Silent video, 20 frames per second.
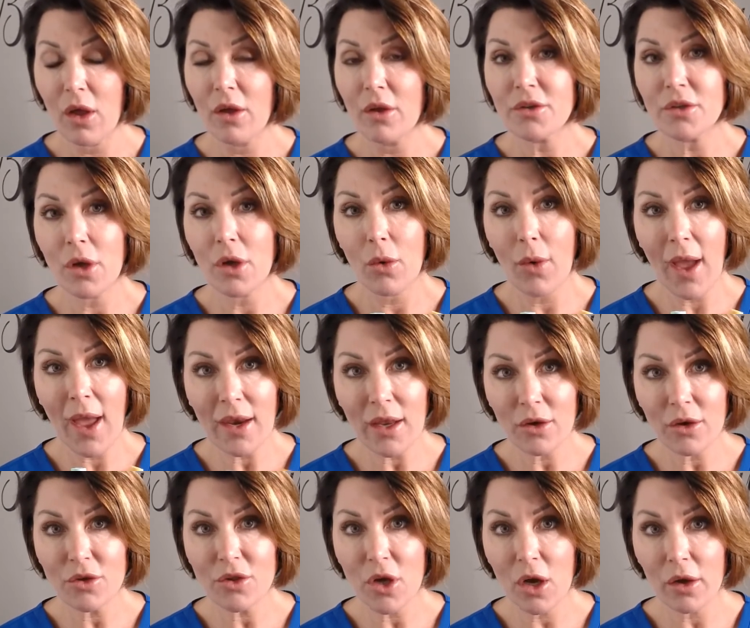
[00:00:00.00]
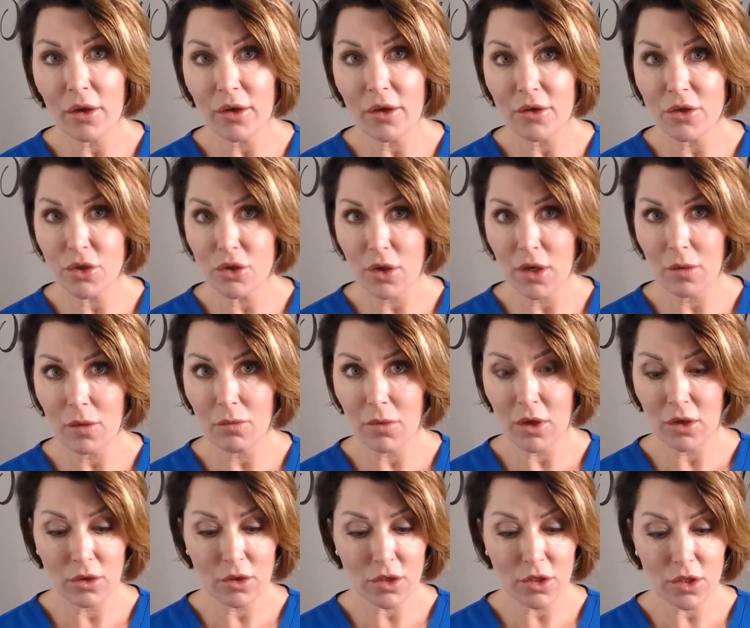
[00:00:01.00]
So any autologous
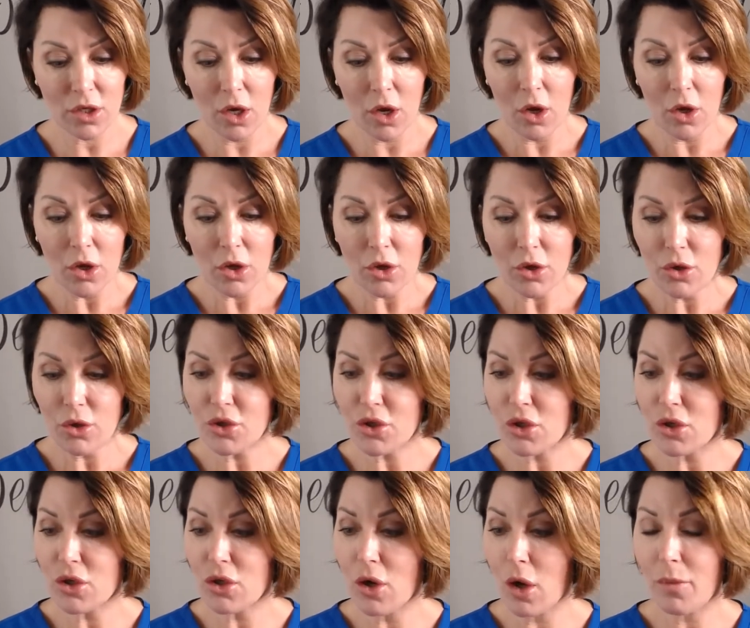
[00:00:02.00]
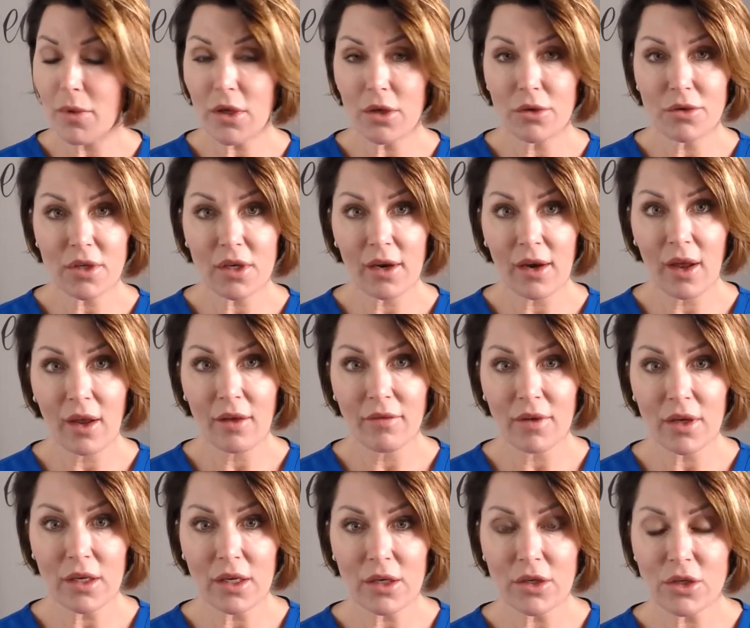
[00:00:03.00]
treatments, you should not be using an
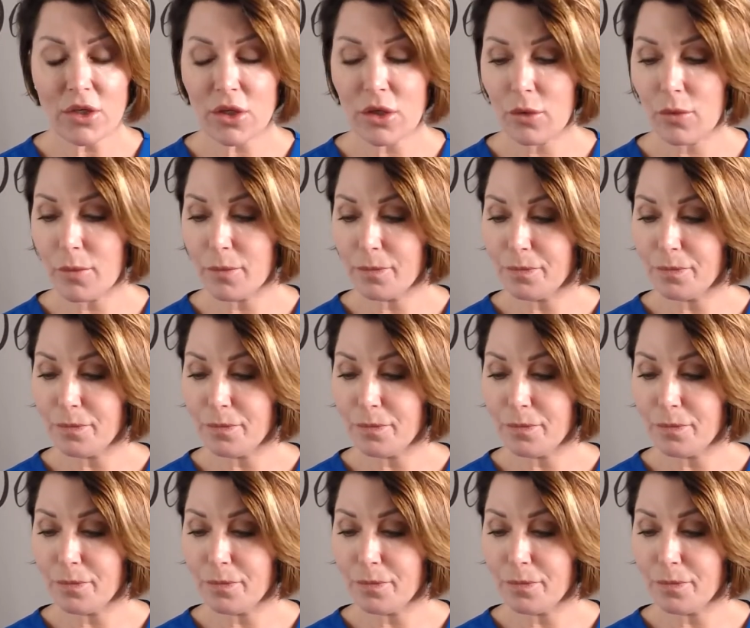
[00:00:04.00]
IVD tube